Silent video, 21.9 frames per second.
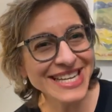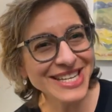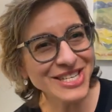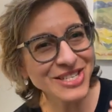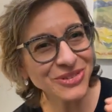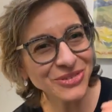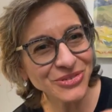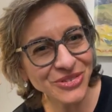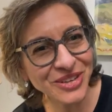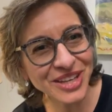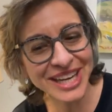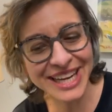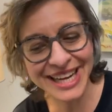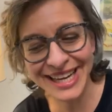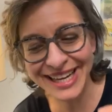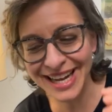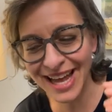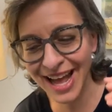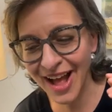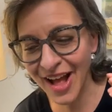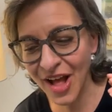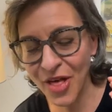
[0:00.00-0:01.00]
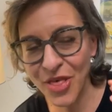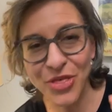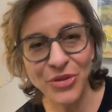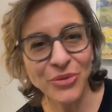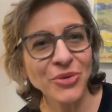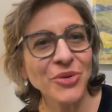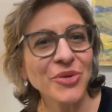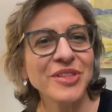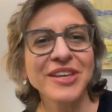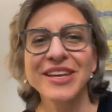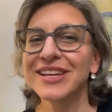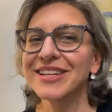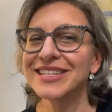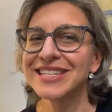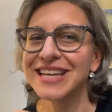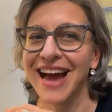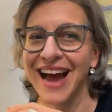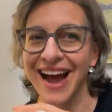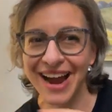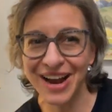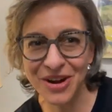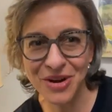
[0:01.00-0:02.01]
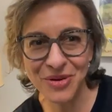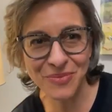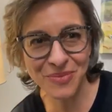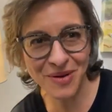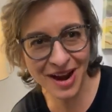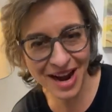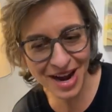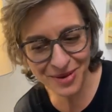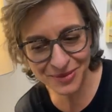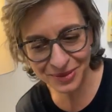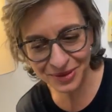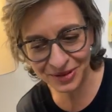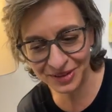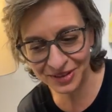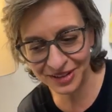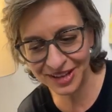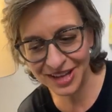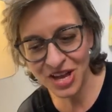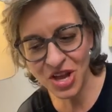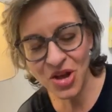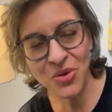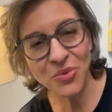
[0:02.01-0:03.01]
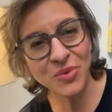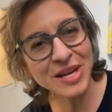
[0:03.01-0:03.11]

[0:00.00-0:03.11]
need to read through the entire Bible.